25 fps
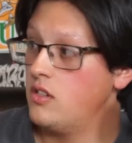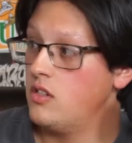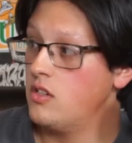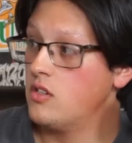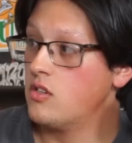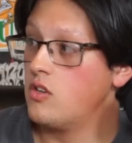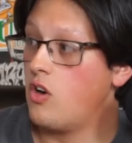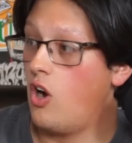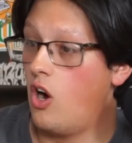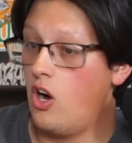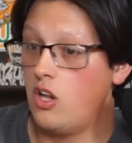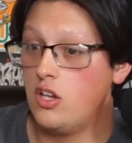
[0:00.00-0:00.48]

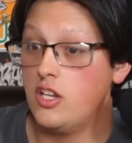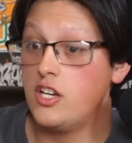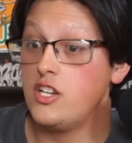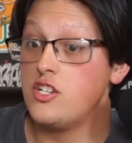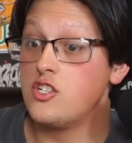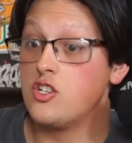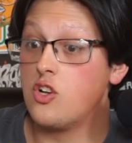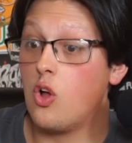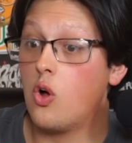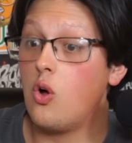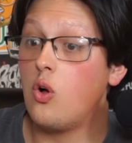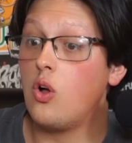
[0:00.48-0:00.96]

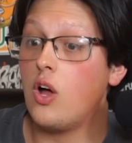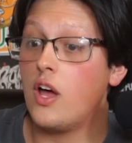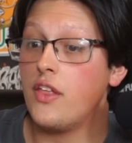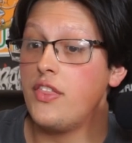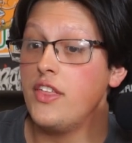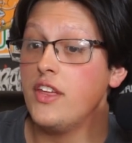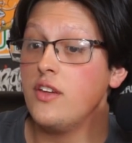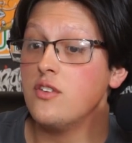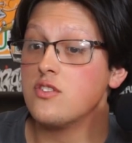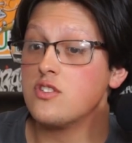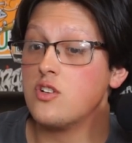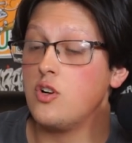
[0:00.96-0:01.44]
college gold. I
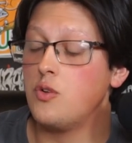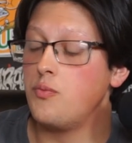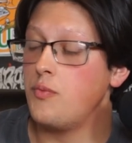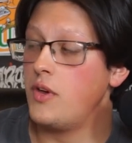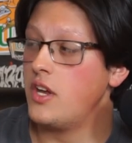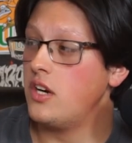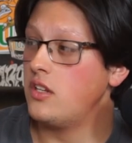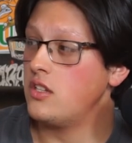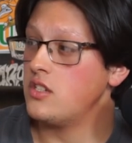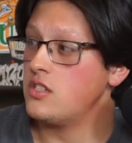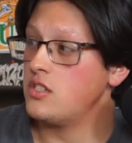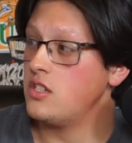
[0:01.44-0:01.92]
think it was gold
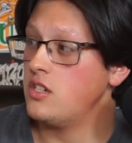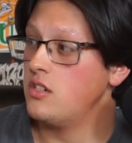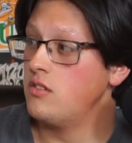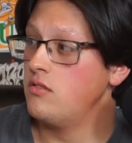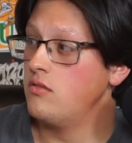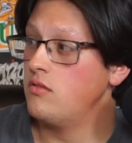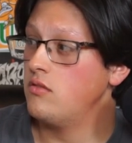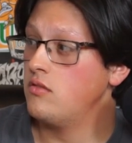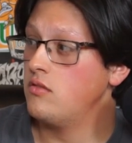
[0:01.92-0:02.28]
medalist. No,